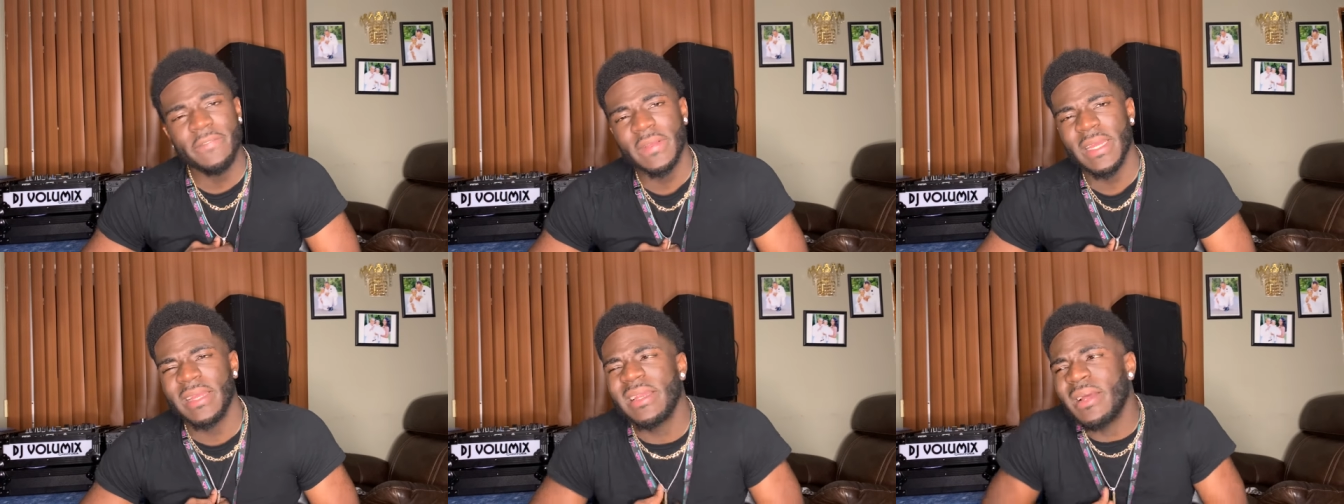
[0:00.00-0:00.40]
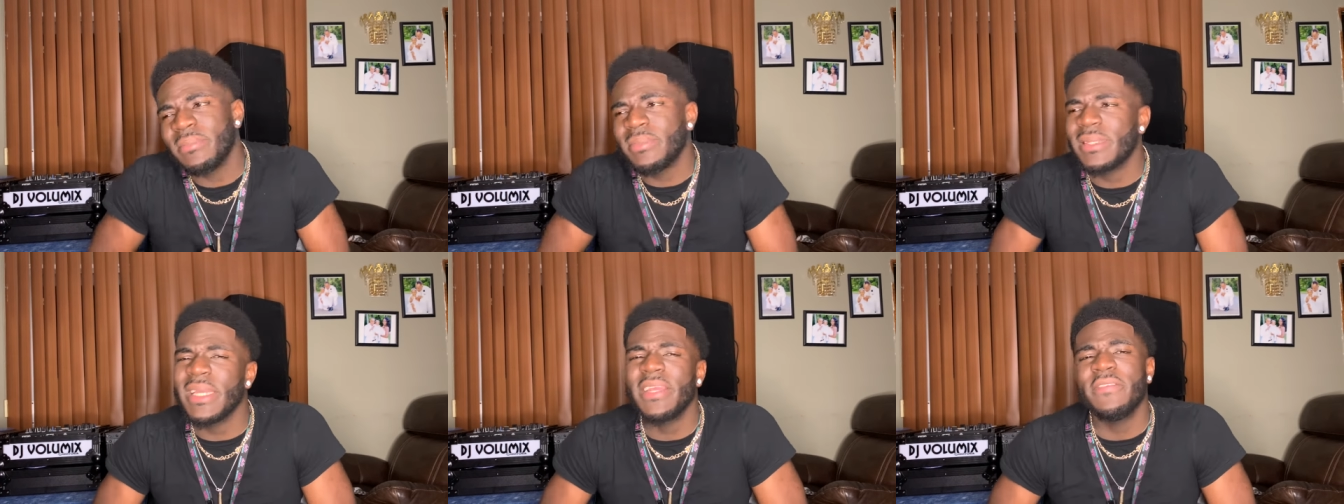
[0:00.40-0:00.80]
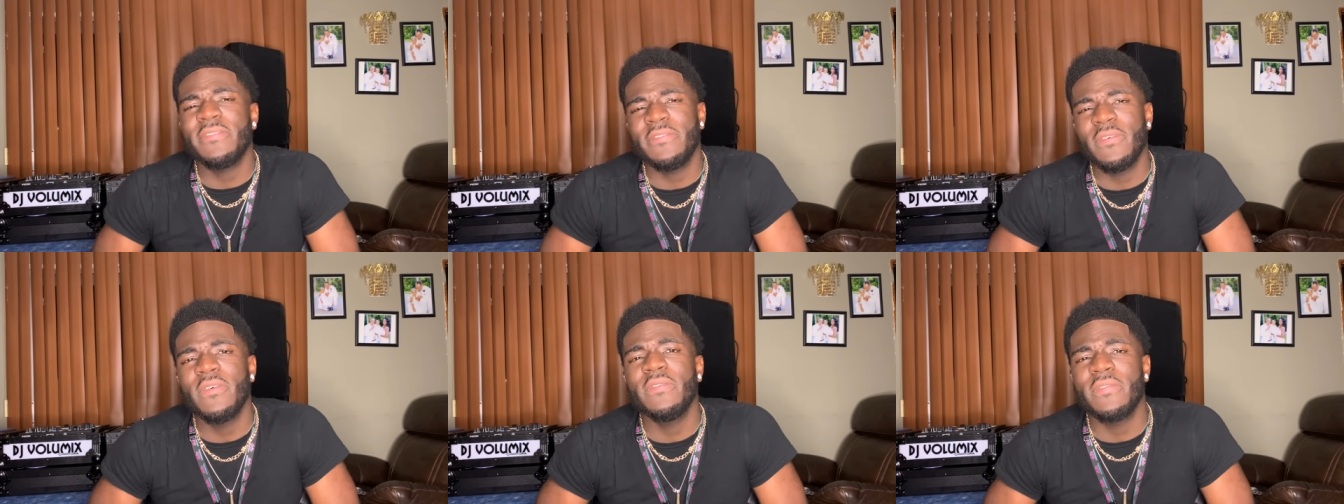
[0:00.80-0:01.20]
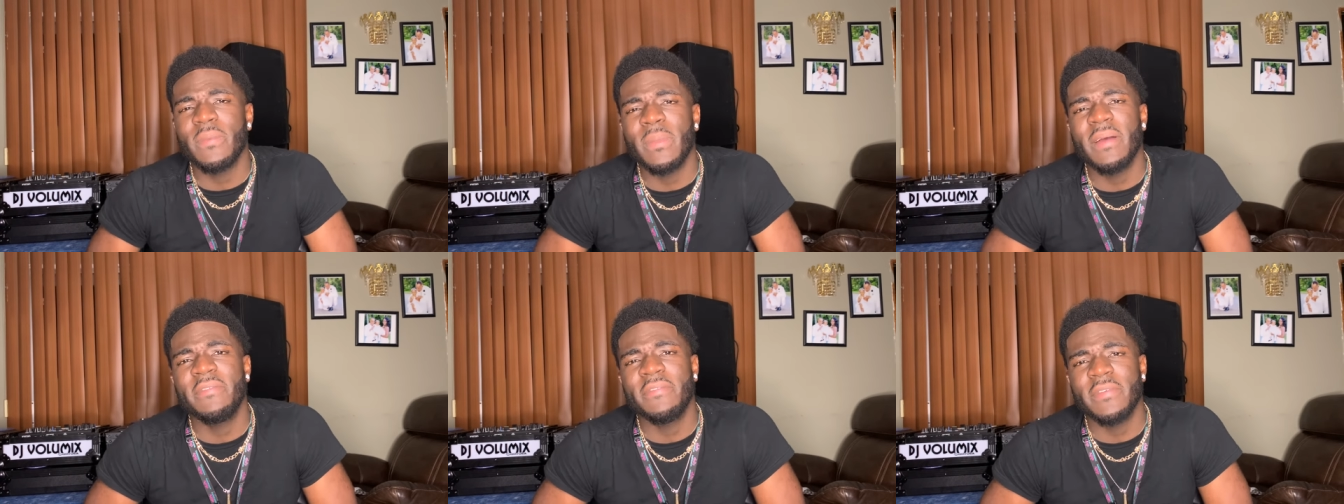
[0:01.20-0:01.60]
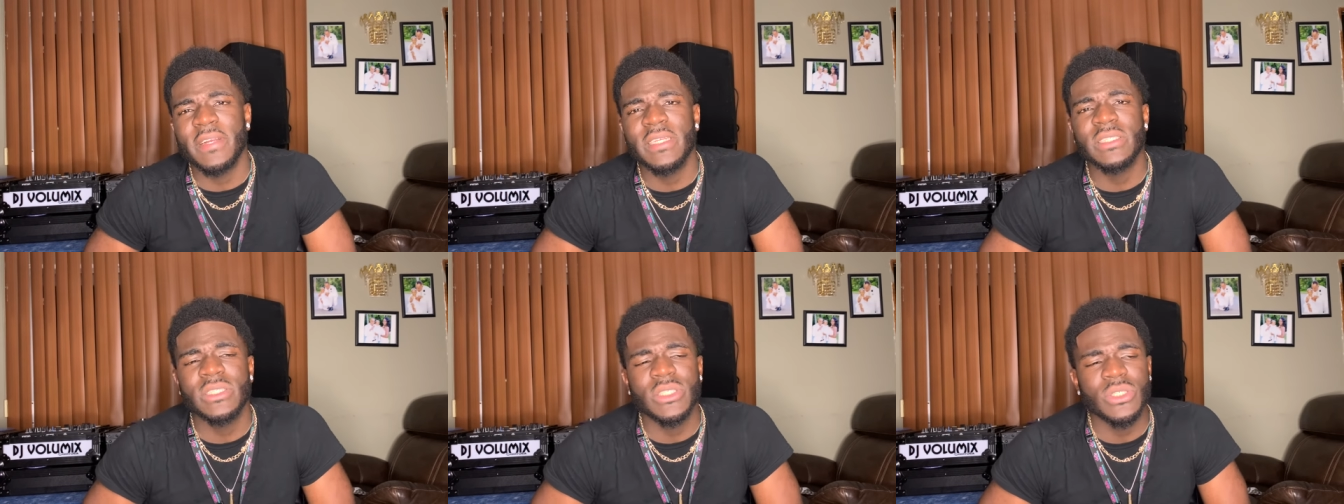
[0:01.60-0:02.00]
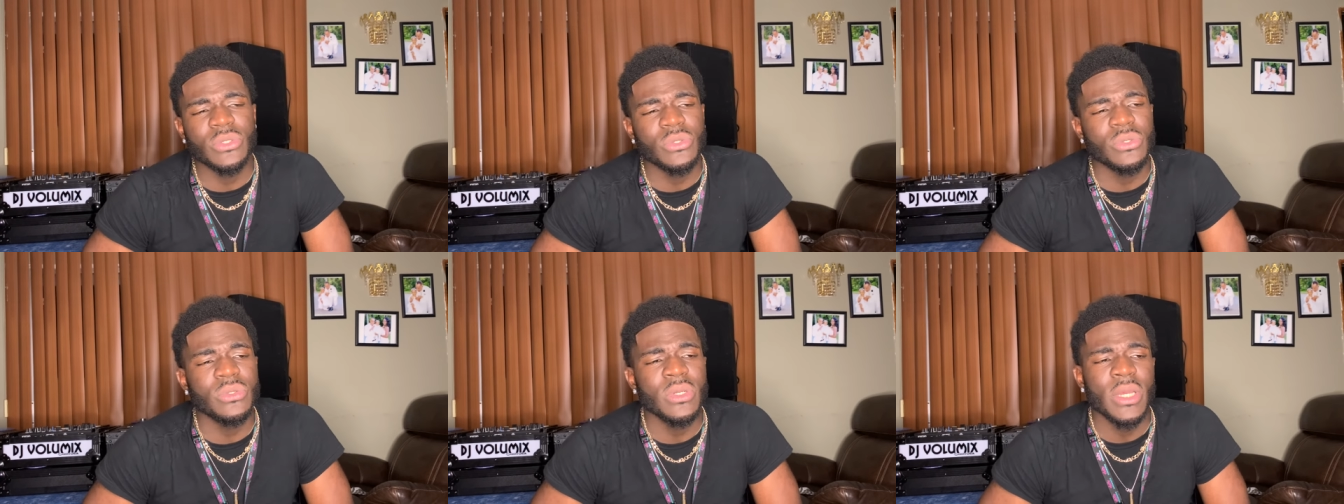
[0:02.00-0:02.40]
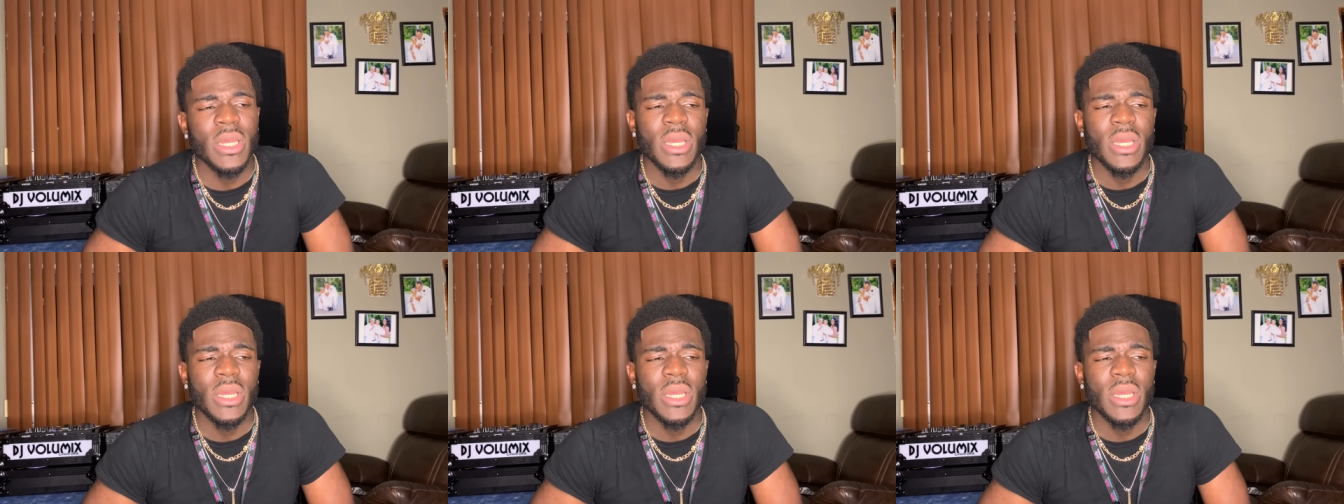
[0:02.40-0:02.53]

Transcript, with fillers: I'm thankful for my friends too.